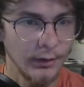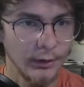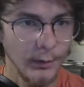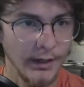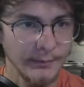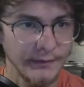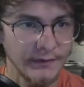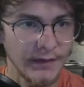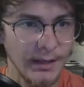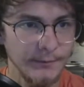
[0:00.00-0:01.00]
Going up to the
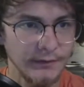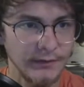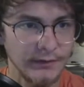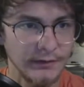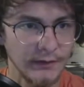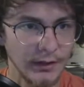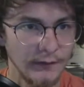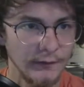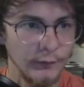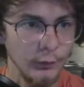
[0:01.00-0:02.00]
top, you see these
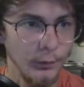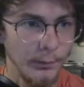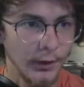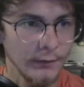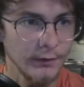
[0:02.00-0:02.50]
toolbars.